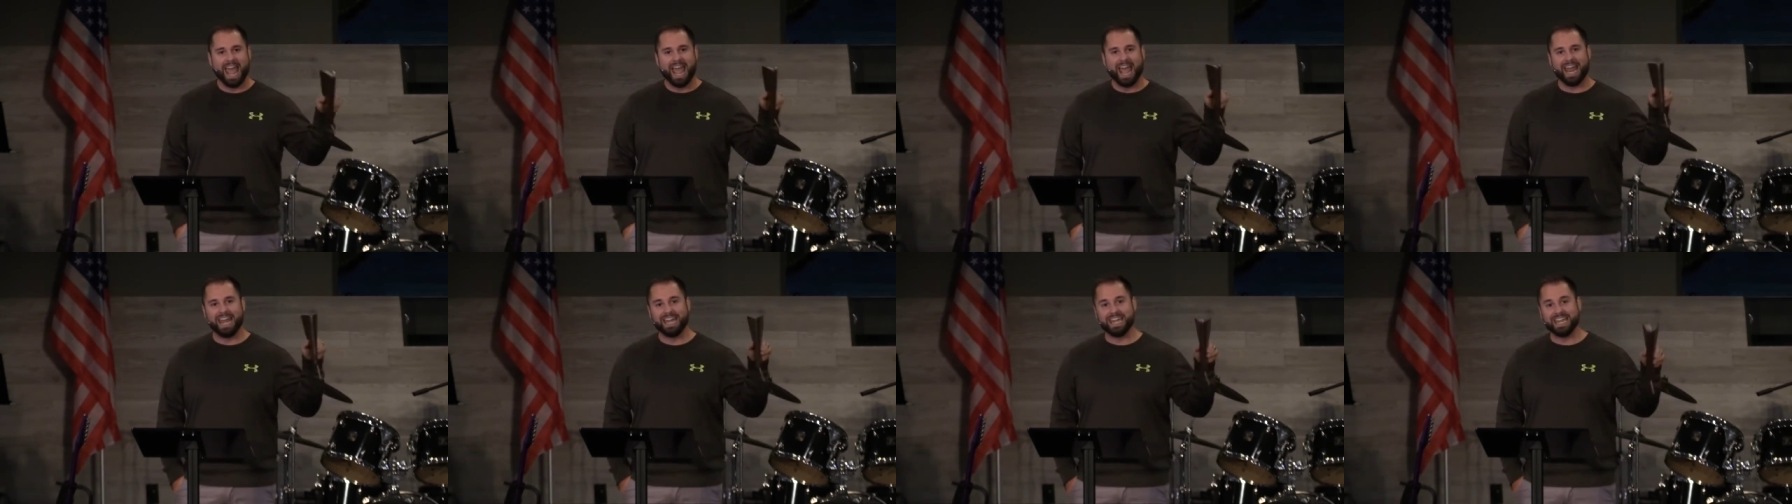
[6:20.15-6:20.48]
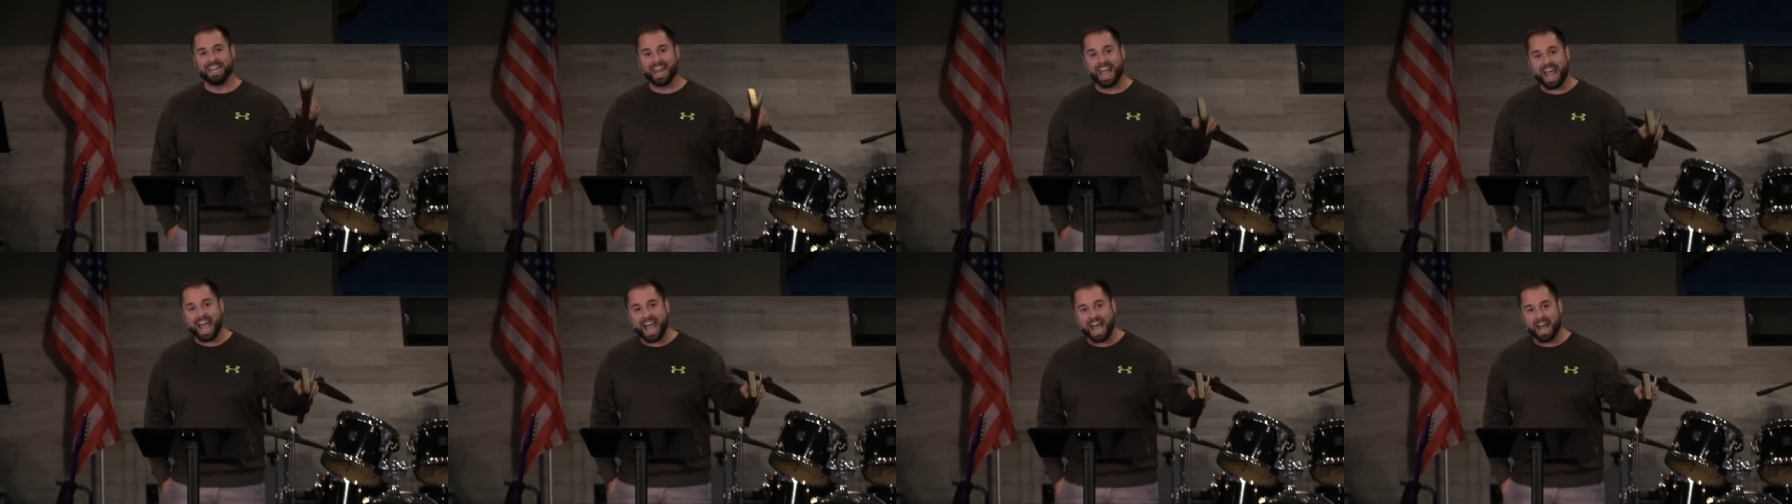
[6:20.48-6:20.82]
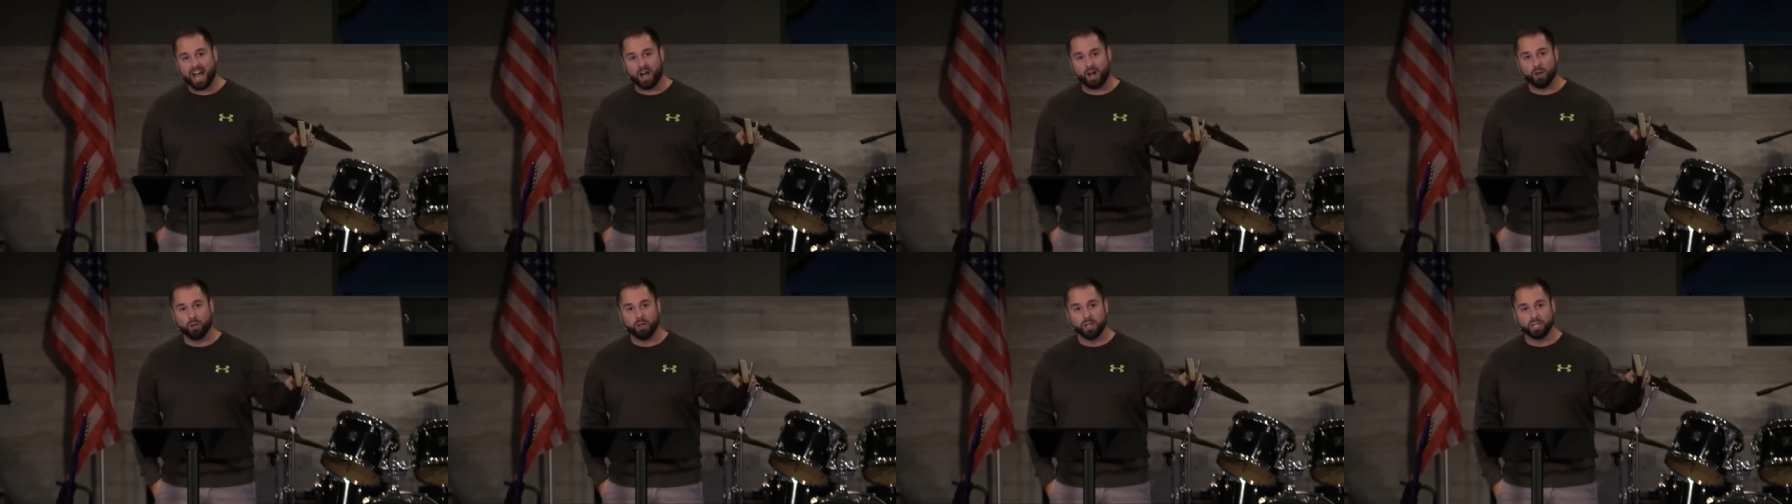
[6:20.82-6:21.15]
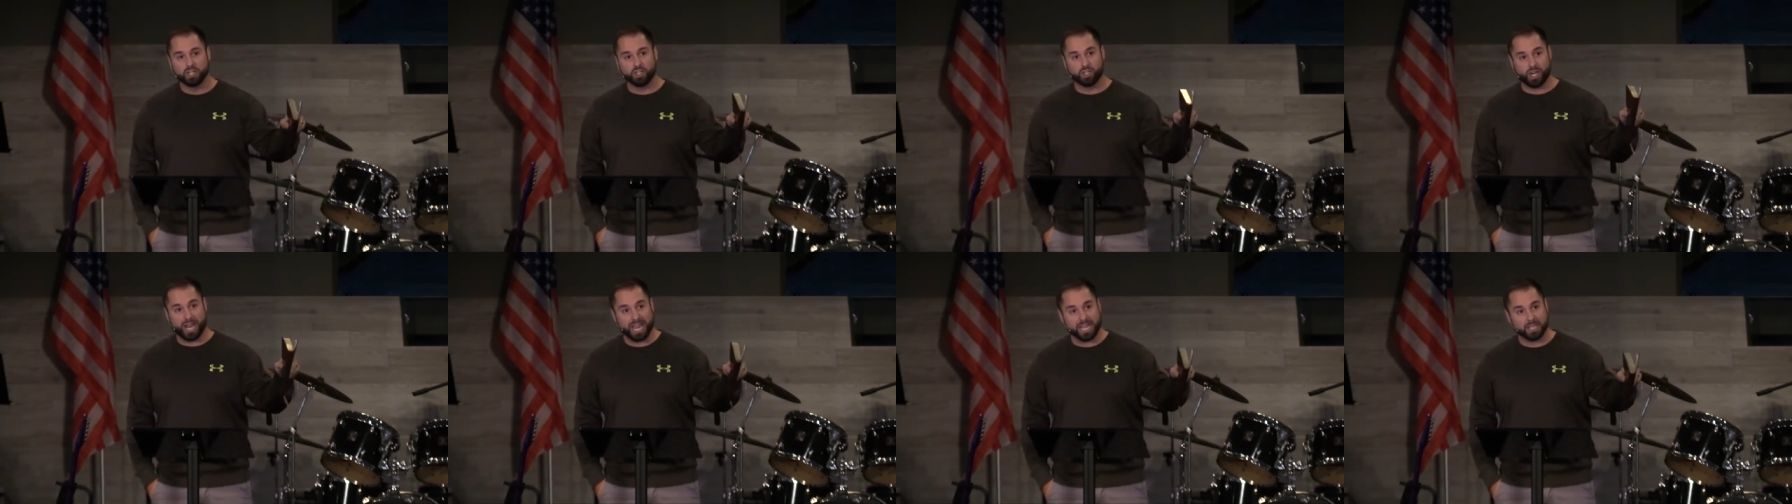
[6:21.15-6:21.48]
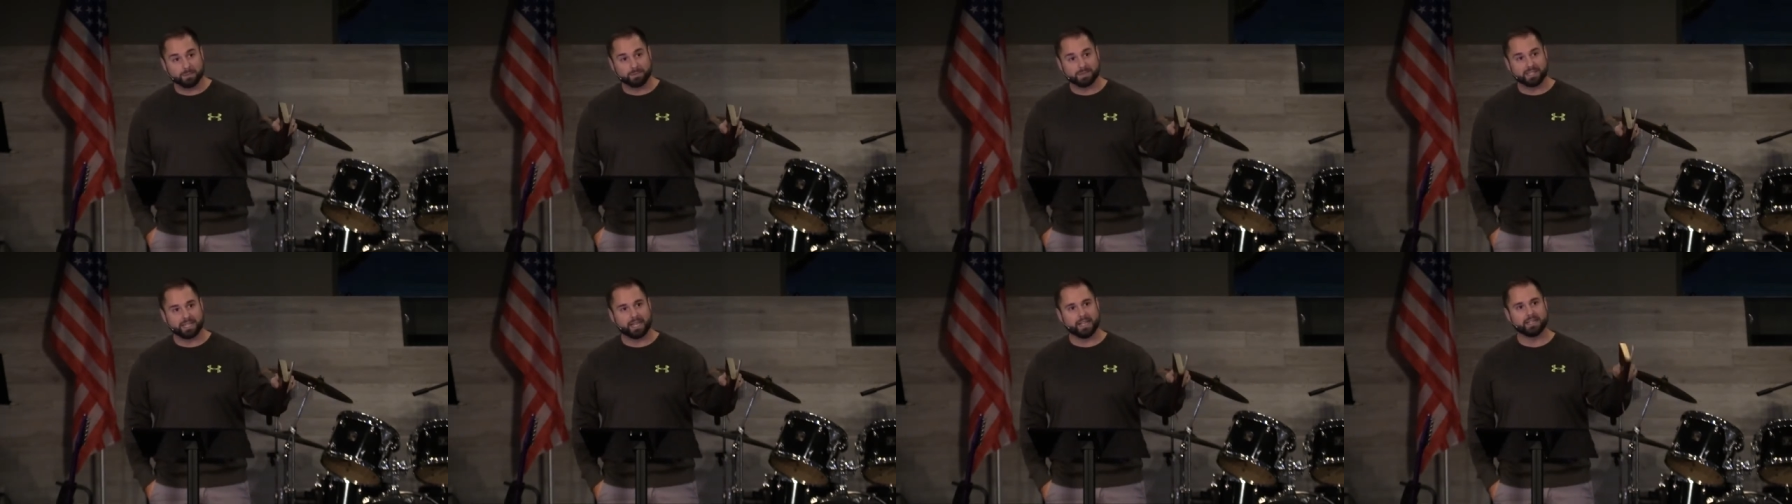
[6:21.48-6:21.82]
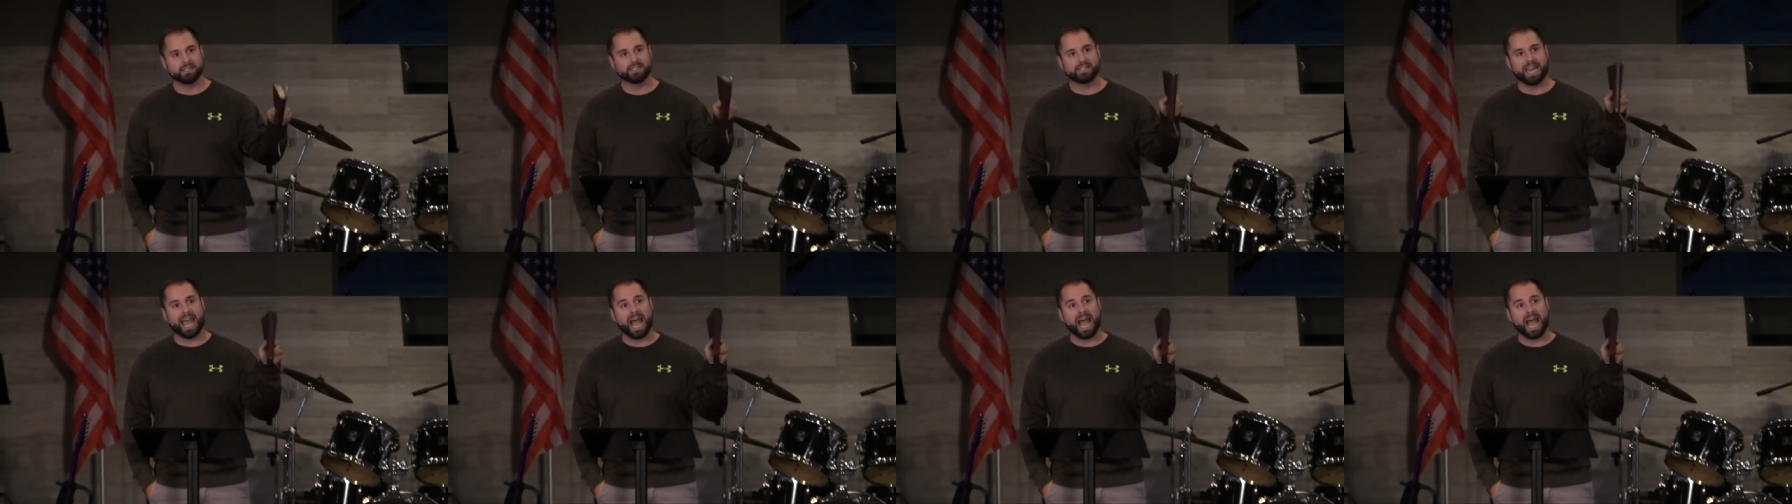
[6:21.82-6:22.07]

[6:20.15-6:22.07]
And now Jacob says,